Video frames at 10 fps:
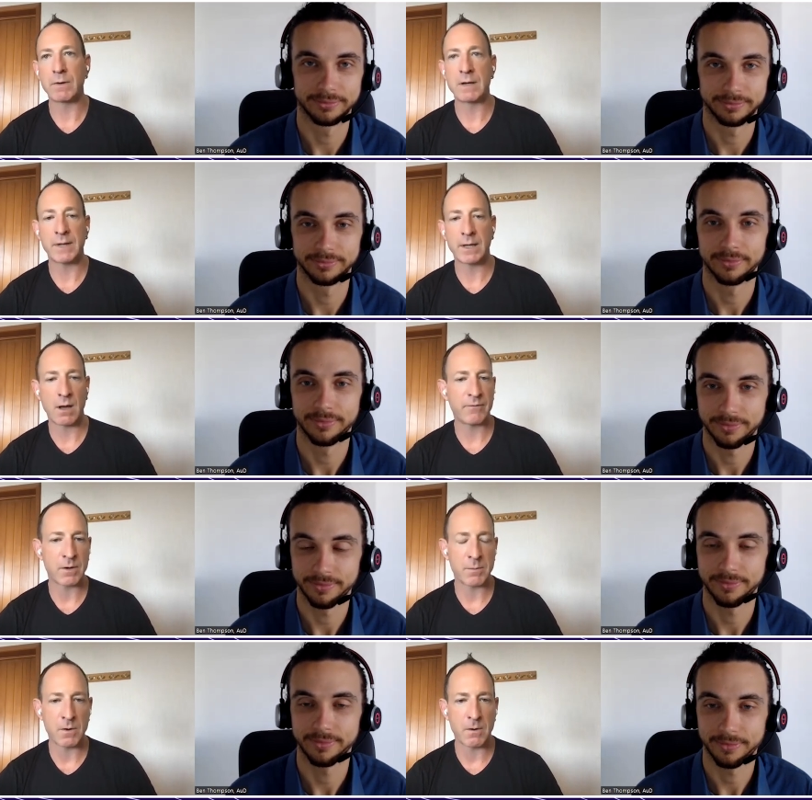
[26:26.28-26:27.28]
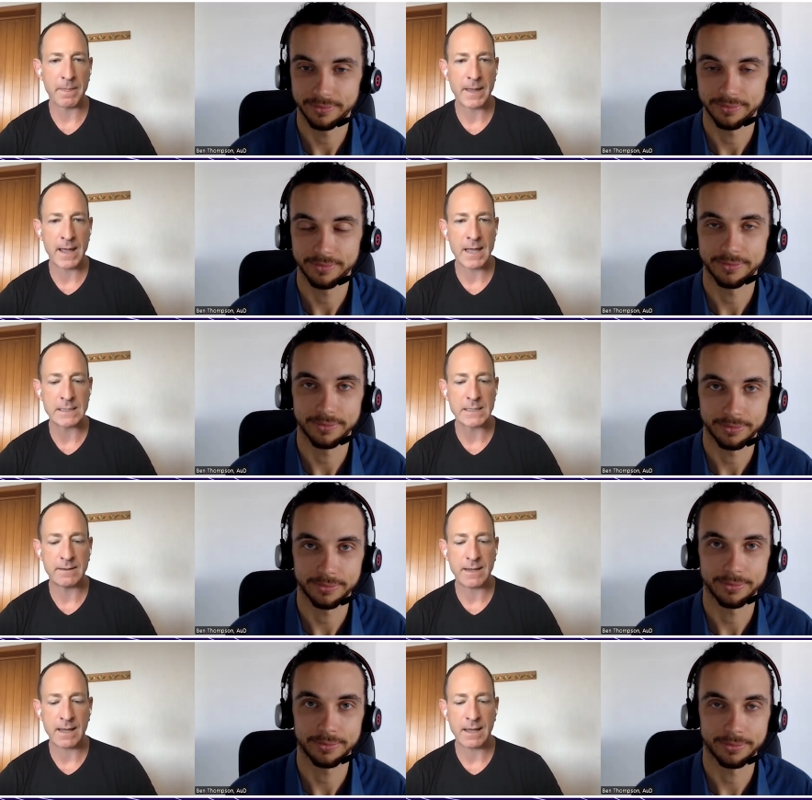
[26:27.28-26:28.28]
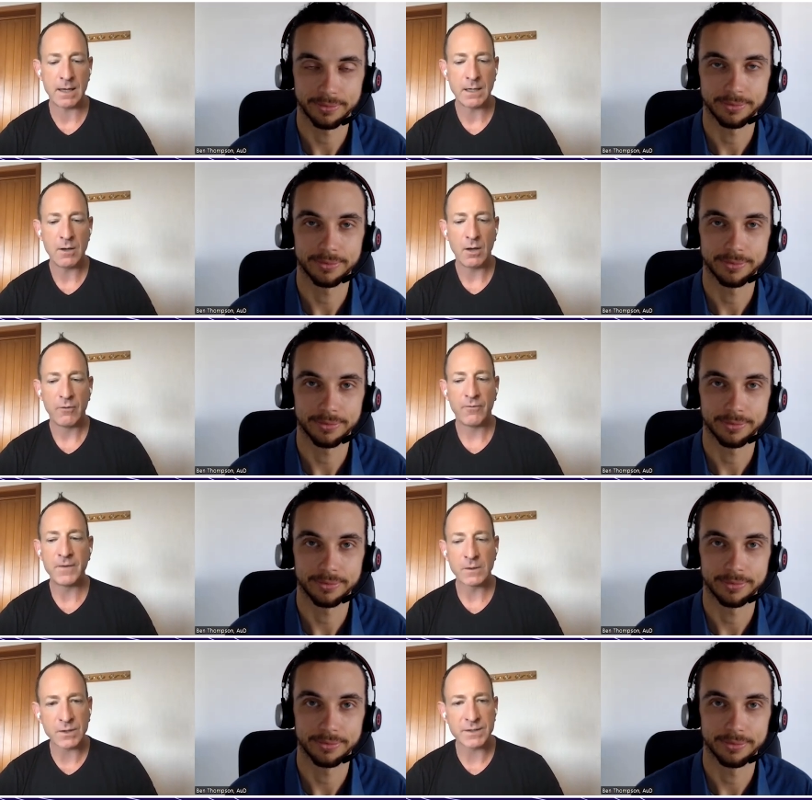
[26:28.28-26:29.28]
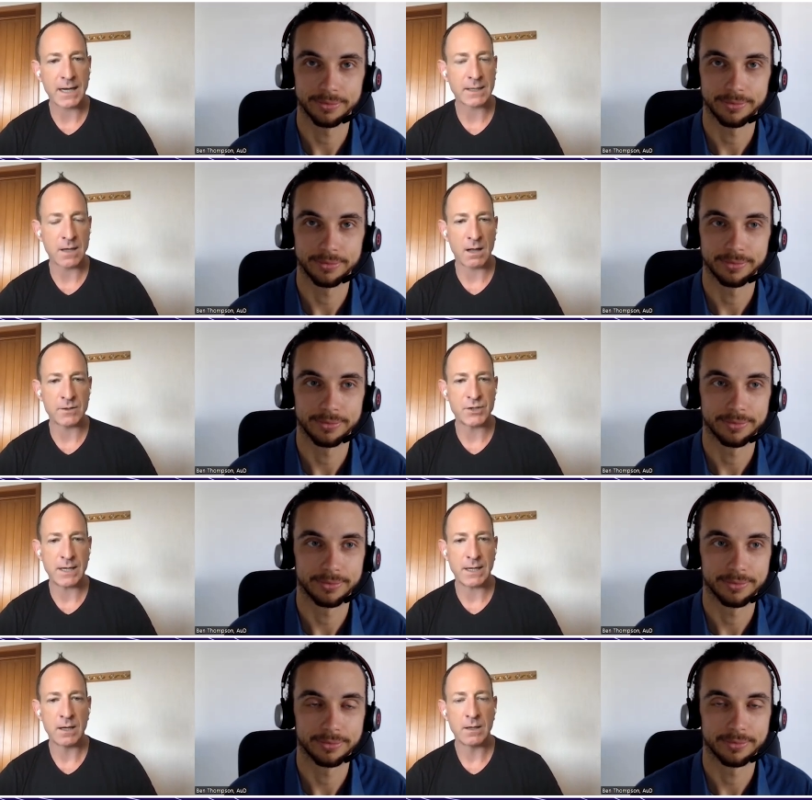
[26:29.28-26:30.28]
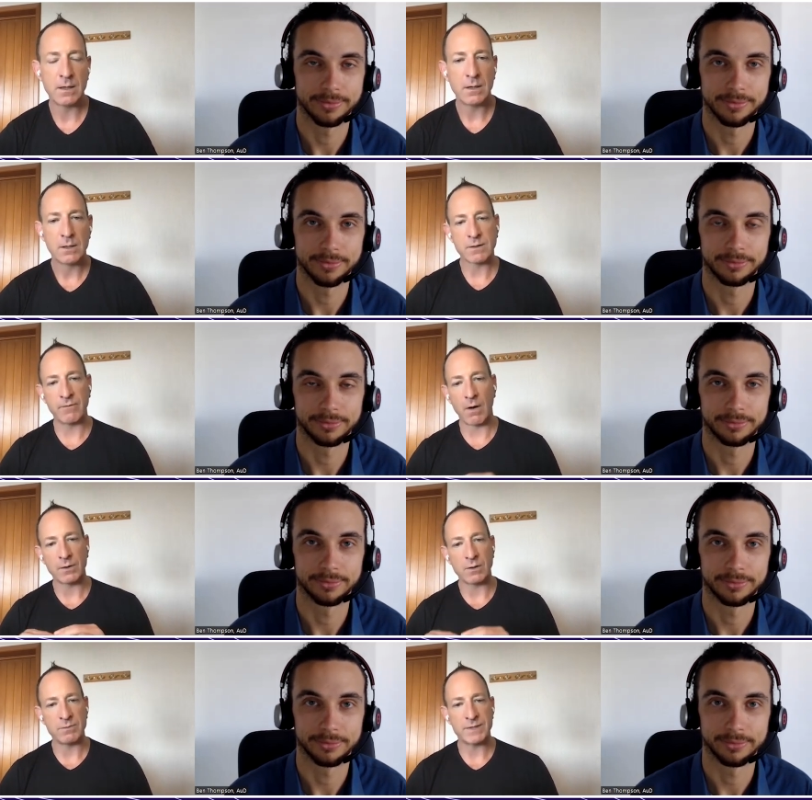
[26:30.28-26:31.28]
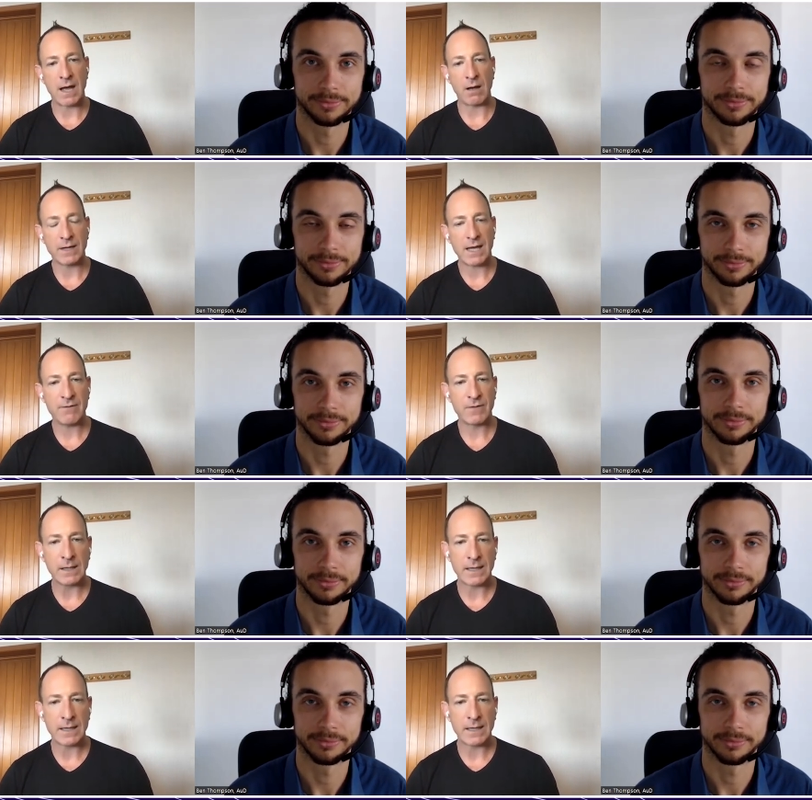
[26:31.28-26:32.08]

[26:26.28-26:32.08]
Speaker 1: supremely comfortable, and the filter technology turns the volume down